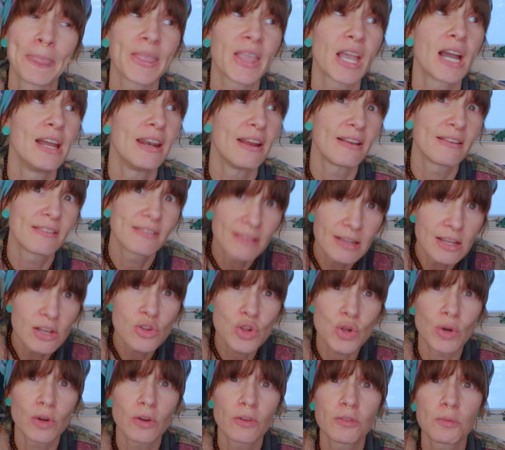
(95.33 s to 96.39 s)
And as
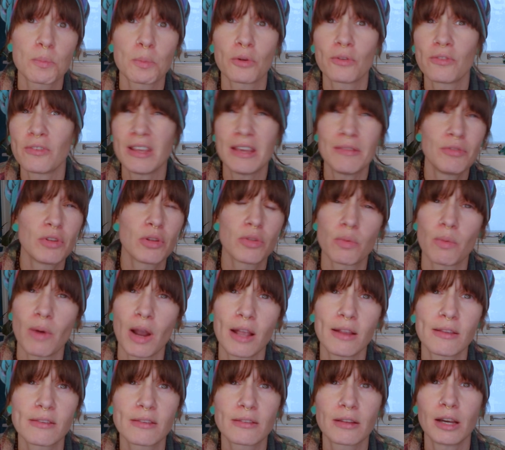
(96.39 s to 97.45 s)
teachers, perceived
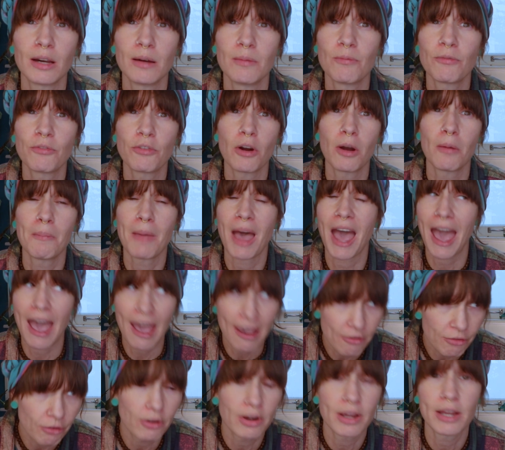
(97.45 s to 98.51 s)
threats come from
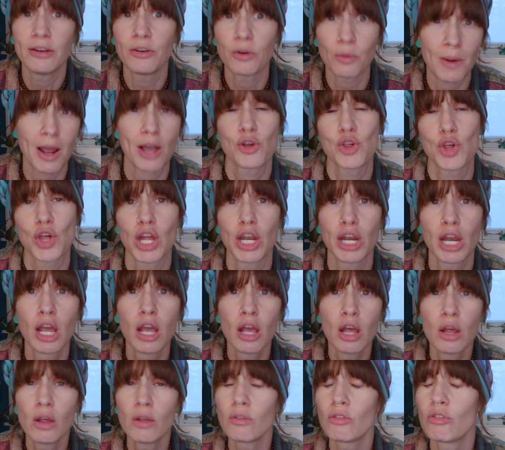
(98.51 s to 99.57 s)
every direction.
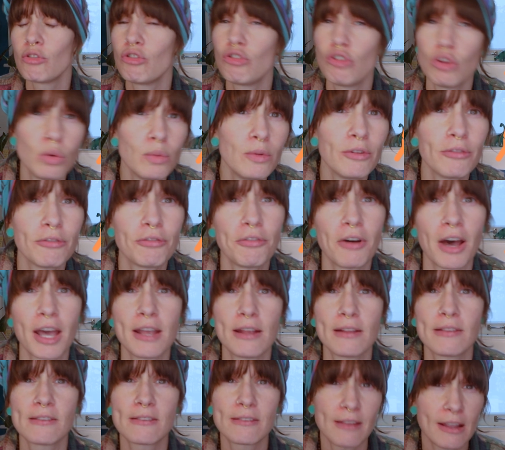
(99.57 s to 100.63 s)
Student
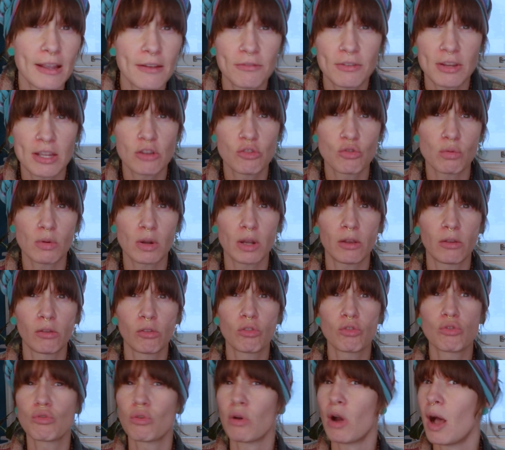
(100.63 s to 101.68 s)
fights, safety
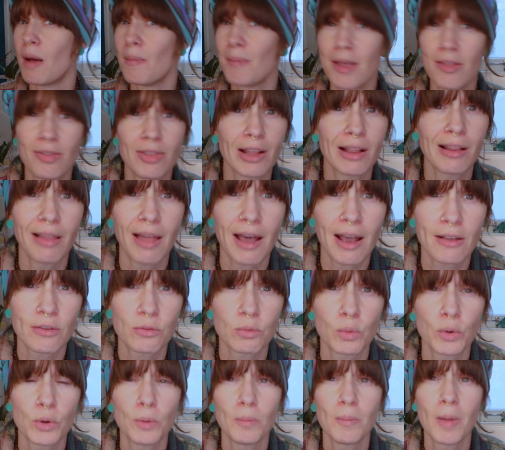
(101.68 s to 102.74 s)
drills, trauma in the
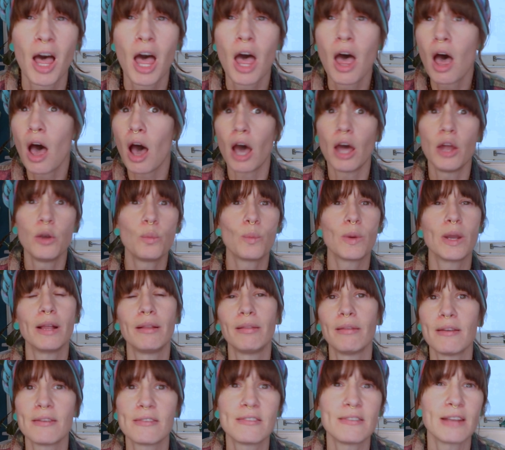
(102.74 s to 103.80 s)
classroom,
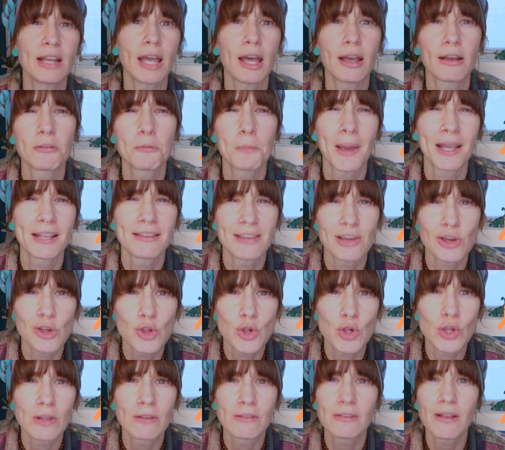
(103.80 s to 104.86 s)
unrealistic
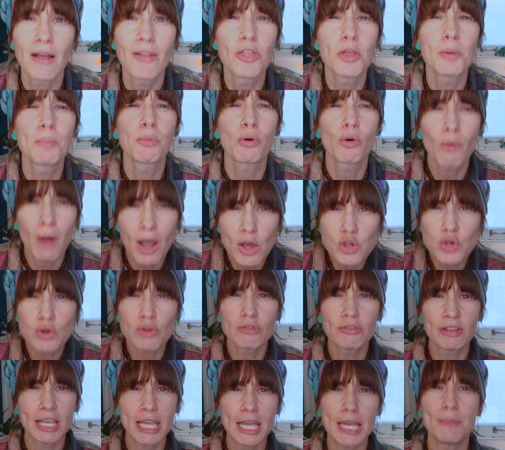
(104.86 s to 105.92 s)
expectations, and the pressure
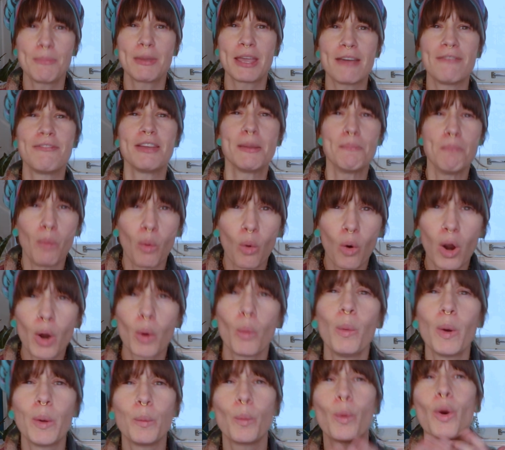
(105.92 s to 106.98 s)
to keep giving more
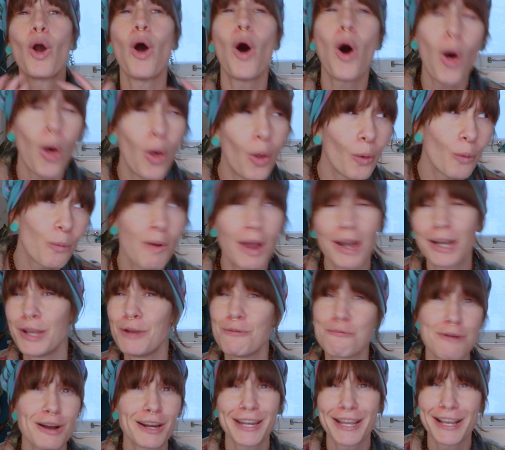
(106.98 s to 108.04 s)
when we're already
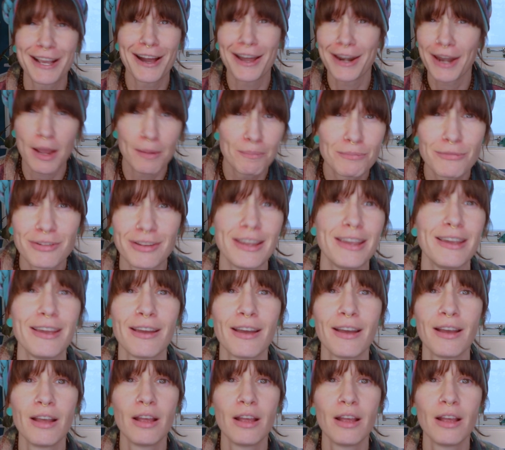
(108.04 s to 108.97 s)
running on empty.